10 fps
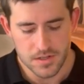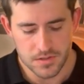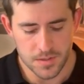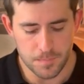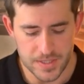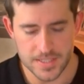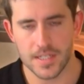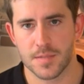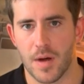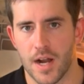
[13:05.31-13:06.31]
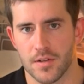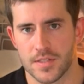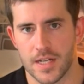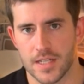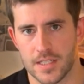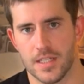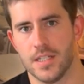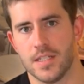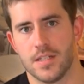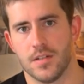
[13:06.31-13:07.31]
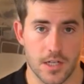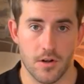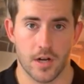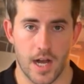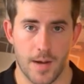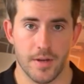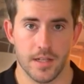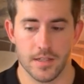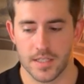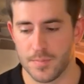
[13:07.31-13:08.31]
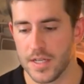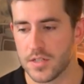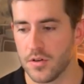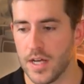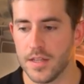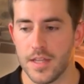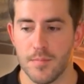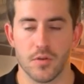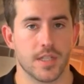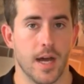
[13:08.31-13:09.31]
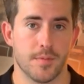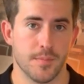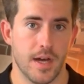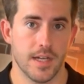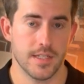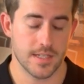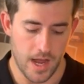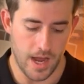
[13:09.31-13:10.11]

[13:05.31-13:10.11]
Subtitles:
The business models that exist and are common in this space are not the most optimized.